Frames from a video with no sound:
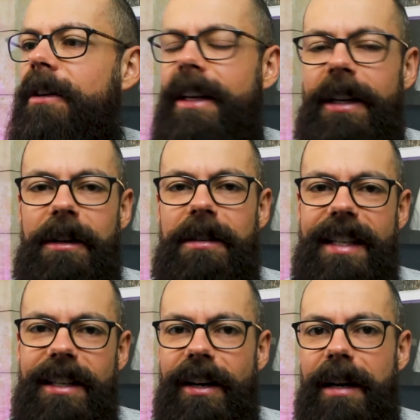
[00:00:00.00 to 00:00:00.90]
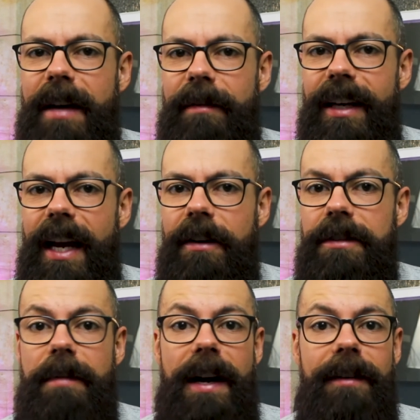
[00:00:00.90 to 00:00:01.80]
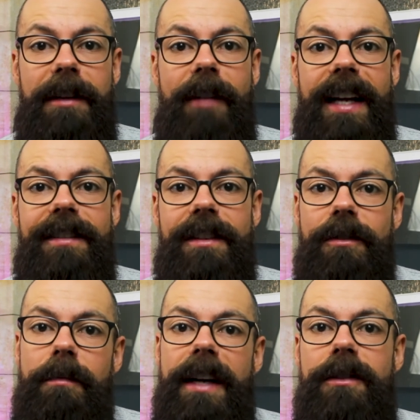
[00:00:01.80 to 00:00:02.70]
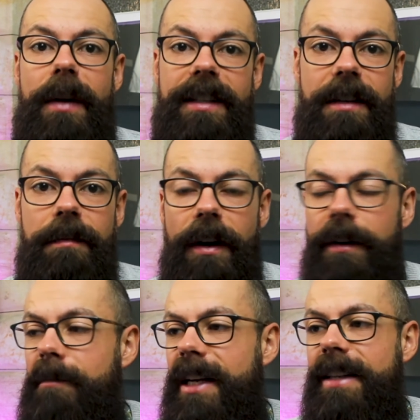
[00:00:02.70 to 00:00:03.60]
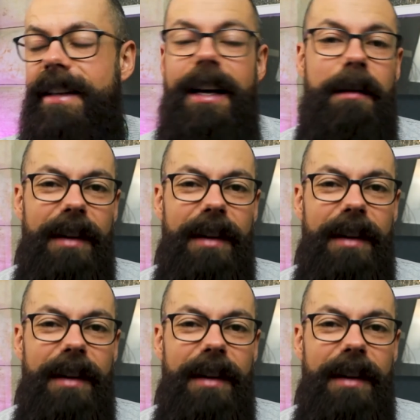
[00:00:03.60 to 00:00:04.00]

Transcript: you know, the DJI Mavic Air is apparently rated to about 25 minutes,